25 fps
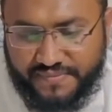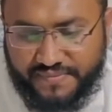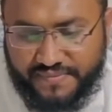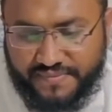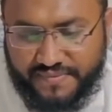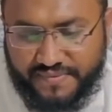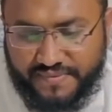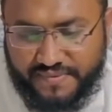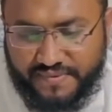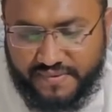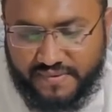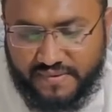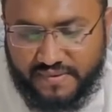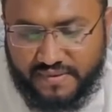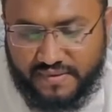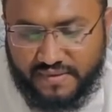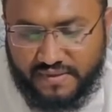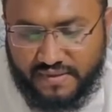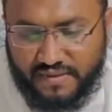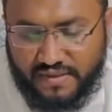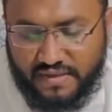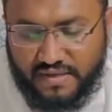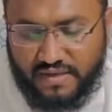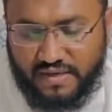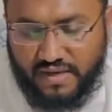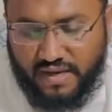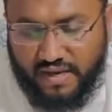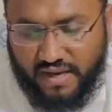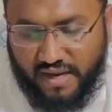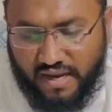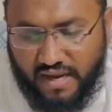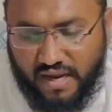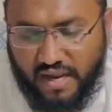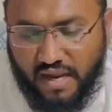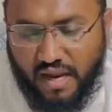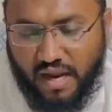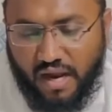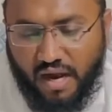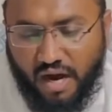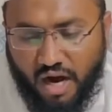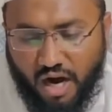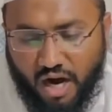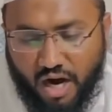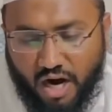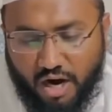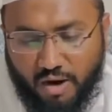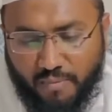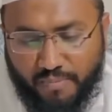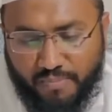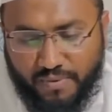Hamza. Yeah,
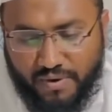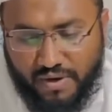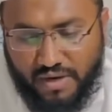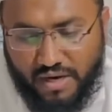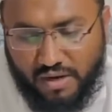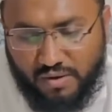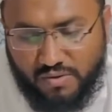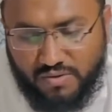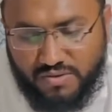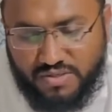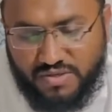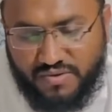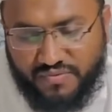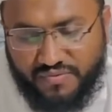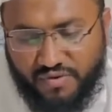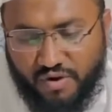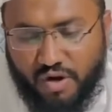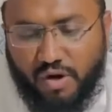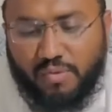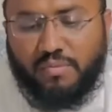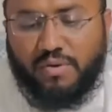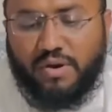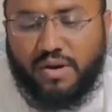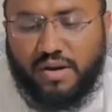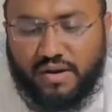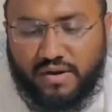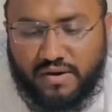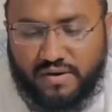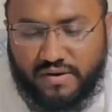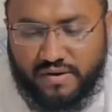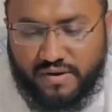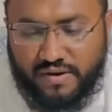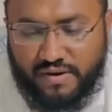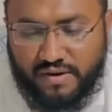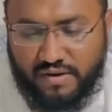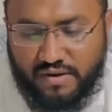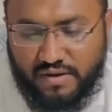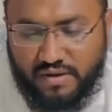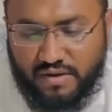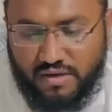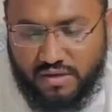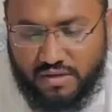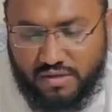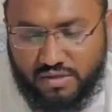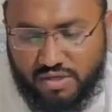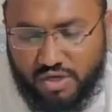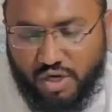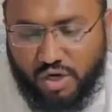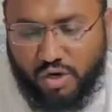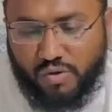are pronounced from here.
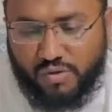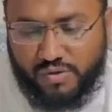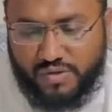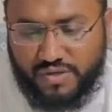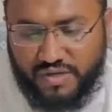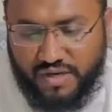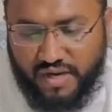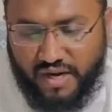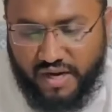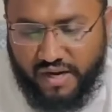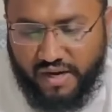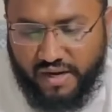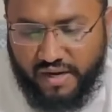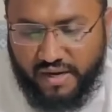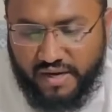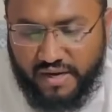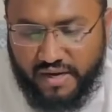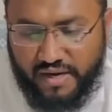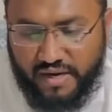Throat, yeah?